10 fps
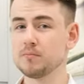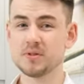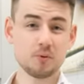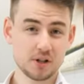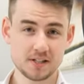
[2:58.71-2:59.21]

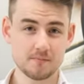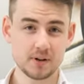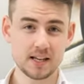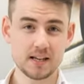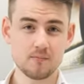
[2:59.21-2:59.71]
to put it
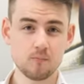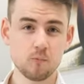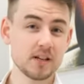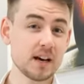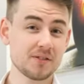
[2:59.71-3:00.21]
simply,
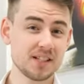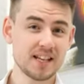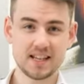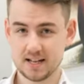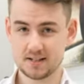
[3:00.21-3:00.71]
we'd have to say
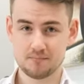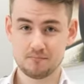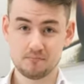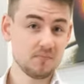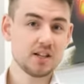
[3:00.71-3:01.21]
yes,
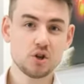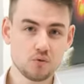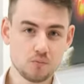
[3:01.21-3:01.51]
they do.